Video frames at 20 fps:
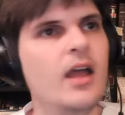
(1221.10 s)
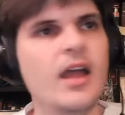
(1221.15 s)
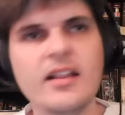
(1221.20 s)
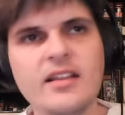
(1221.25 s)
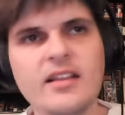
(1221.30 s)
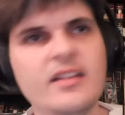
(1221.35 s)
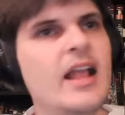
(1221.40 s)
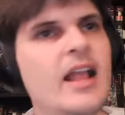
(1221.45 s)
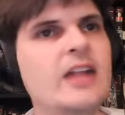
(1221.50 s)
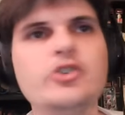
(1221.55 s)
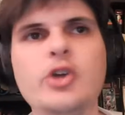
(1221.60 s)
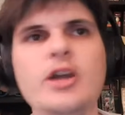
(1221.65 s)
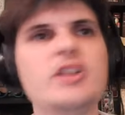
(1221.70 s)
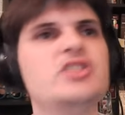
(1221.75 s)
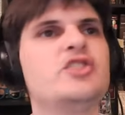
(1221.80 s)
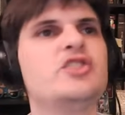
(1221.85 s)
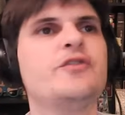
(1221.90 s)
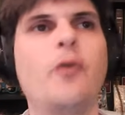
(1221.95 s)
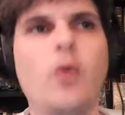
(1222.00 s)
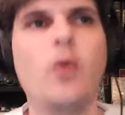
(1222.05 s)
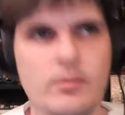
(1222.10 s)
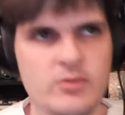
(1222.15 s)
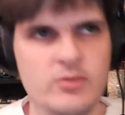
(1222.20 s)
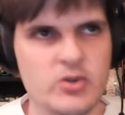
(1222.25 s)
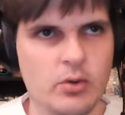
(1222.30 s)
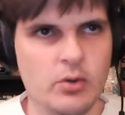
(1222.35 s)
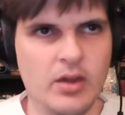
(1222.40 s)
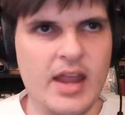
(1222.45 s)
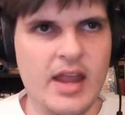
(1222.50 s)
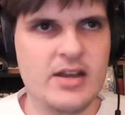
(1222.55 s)
that transforms
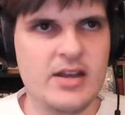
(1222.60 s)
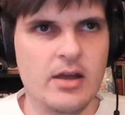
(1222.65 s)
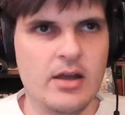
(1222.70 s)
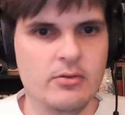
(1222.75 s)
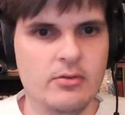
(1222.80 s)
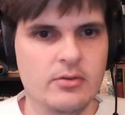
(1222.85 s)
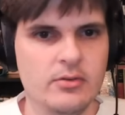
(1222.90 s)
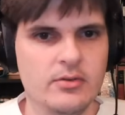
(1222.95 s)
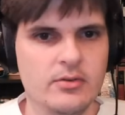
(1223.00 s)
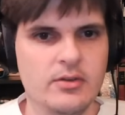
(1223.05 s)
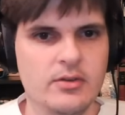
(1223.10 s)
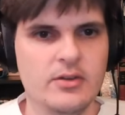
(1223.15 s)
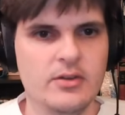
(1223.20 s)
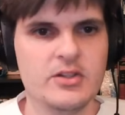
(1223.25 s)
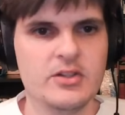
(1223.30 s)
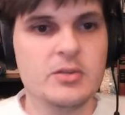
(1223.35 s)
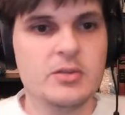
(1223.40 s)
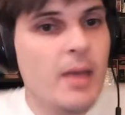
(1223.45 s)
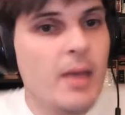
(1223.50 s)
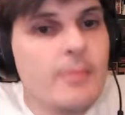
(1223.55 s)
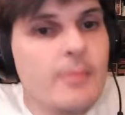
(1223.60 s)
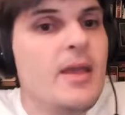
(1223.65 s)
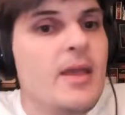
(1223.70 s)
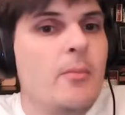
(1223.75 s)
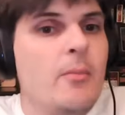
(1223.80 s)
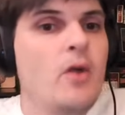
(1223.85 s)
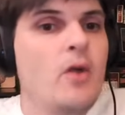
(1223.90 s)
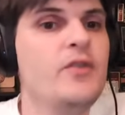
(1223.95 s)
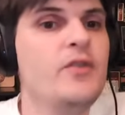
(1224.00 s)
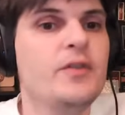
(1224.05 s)
Orlando. So maybe I'm
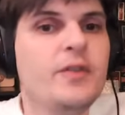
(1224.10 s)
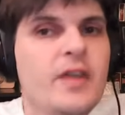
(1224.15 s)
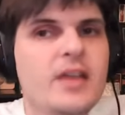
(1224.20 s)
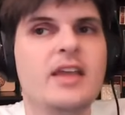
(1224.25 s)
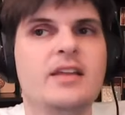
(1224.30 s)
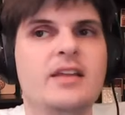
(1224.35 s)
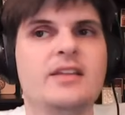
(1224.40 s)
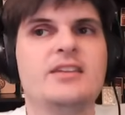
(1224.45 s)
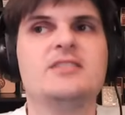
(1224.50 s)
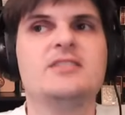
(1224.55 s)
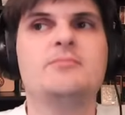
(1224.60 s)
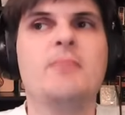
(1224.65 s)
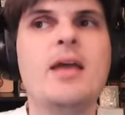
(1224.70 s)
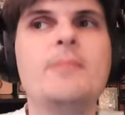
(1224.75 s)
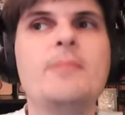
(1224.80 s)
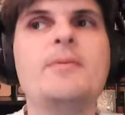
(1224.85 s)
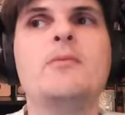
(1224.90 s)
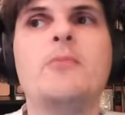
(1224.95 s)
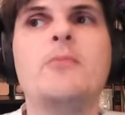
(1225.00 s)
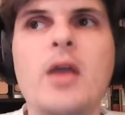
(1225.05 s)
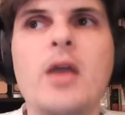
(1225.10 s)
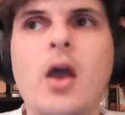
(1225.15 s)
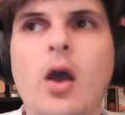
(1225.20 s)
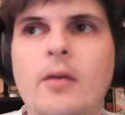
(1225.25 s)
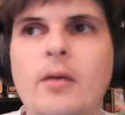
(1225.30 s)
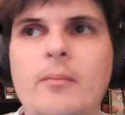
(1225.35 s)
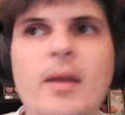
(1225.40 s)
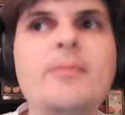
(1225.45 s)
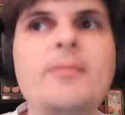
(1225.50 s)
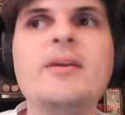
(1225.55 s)
overthinking this. Maybe we are,
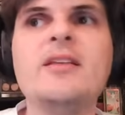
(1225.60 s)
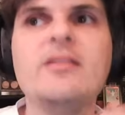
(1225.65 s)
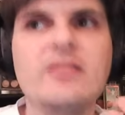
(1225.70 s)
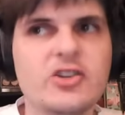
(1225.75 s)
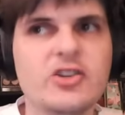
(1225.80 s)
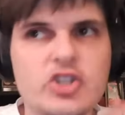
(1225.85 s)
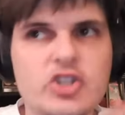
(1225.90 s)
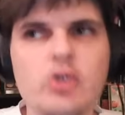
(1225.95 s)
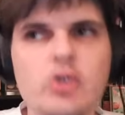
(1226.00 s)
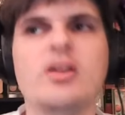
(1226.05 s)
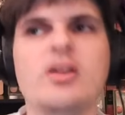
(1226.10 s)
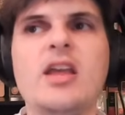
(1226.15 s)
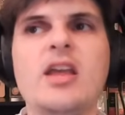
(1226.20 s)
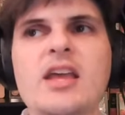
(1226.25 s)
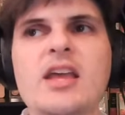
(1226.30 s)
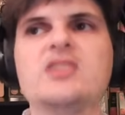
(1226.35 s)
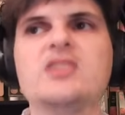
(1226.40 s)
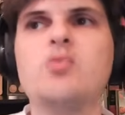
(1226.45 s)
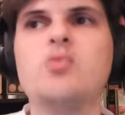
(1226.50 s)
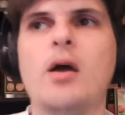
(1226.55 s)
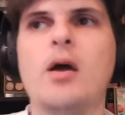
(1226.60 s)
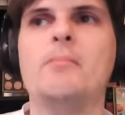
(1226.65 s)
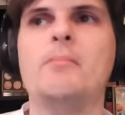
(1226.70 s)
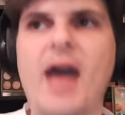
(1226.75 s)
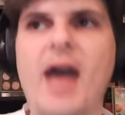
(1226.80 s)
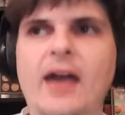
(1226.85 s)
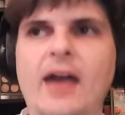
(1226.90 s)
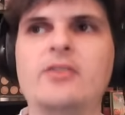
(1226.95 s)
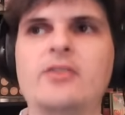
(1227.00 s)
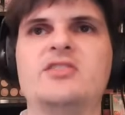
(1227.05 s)
maybe the shooting is what
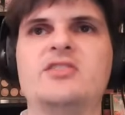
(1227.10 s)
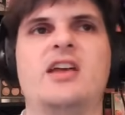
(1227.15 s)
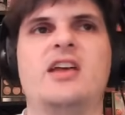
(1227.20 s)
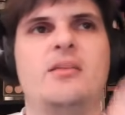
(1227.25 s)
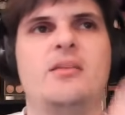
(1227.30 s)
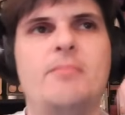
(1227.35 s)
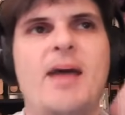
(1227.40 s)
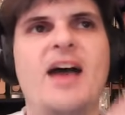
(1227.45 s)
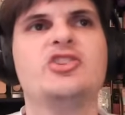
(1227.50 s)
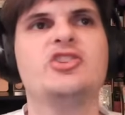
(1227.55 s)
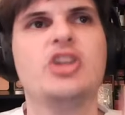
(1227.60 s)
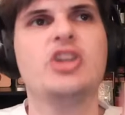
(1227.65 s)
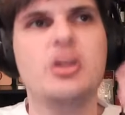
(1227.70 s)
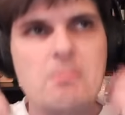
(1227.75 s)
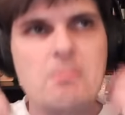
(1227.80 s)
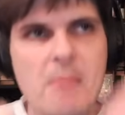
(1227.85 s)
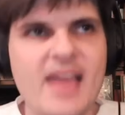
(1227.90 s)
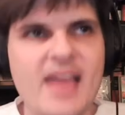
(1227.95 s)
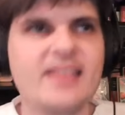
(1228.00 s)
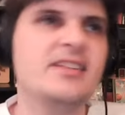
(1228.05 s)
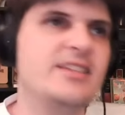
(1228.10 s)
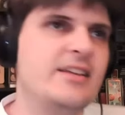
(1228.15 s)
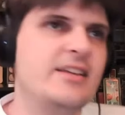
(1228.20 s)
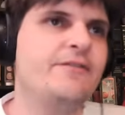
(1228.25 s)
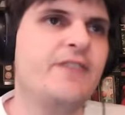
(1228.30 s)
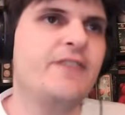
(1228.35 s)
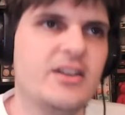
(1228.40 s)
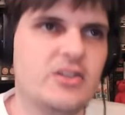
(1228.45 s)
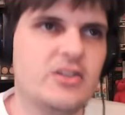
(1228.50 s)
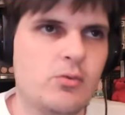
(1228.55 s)
matters and the Magic can make the
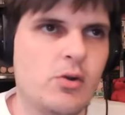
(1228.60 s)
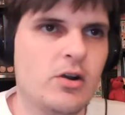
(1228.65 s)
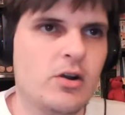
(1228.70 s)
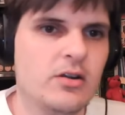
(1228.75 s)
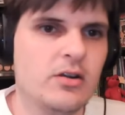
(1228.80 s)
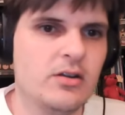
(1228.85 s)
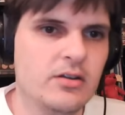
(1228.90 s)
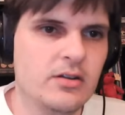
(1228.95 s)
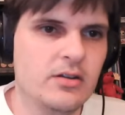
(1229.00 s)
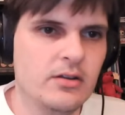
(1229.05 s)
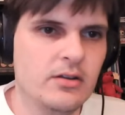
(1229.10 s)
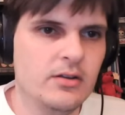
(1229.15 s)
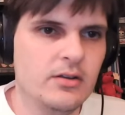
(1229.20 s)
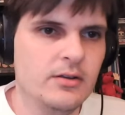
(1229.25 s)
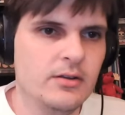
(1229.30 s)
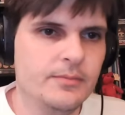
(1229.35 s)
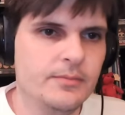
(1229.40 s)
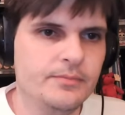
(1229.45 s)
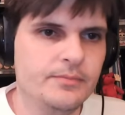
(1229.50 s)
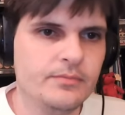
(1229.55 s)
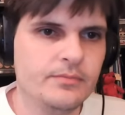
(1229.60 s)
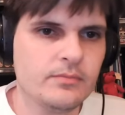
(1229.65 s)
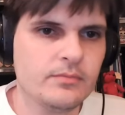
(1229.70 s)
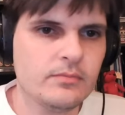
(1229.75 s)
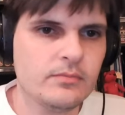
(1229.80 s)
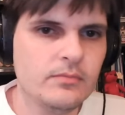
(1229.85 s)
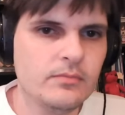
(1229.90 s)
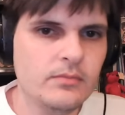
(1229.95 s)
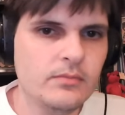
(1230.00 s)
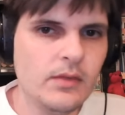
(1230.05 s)
defense work.
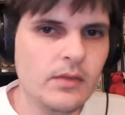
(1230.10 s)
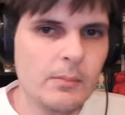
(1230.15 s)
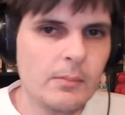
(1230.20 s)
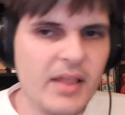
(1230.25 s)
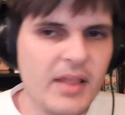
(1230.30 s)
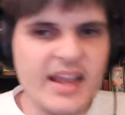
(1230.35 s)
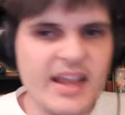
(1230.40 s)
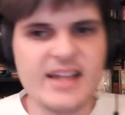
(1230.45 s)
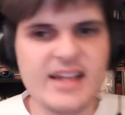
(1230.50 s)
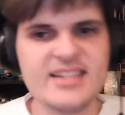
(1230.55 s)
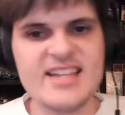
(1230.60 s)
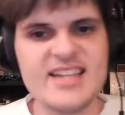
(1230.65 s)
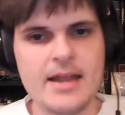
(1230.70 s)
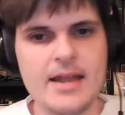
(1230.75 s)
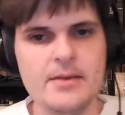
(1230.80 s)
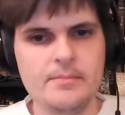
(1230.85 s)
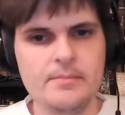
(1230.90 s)
But like I said,